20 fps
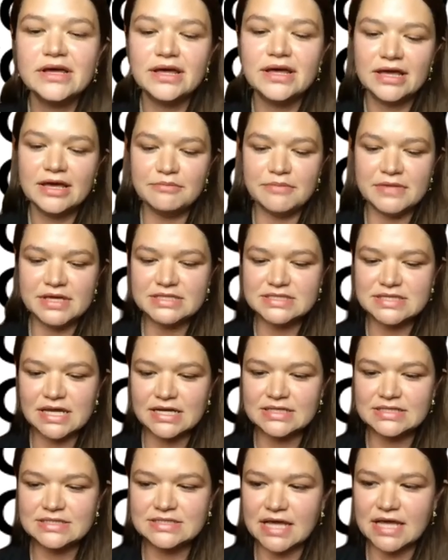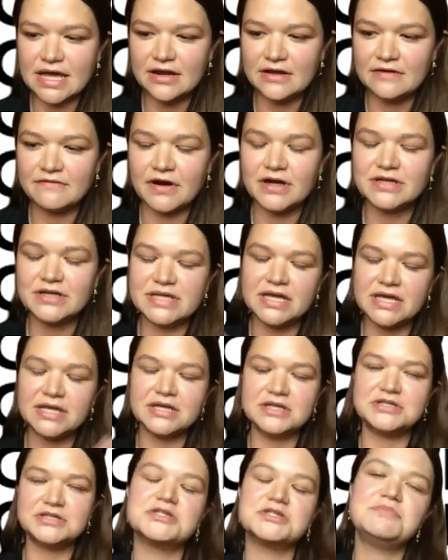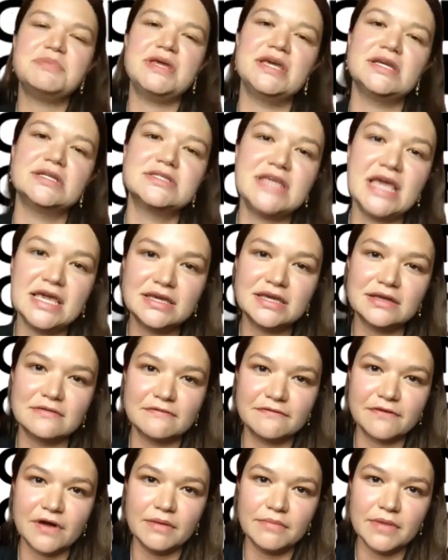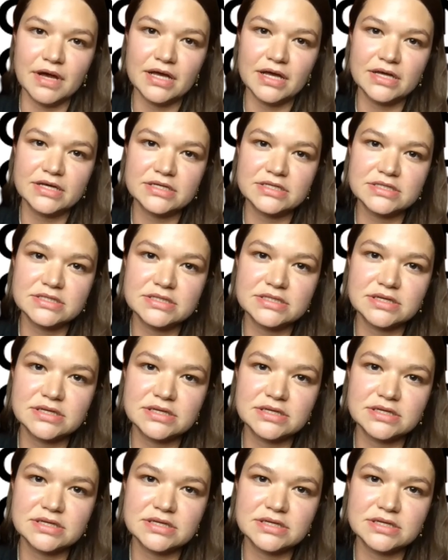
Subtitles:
it means that instead of our data just being taken from us,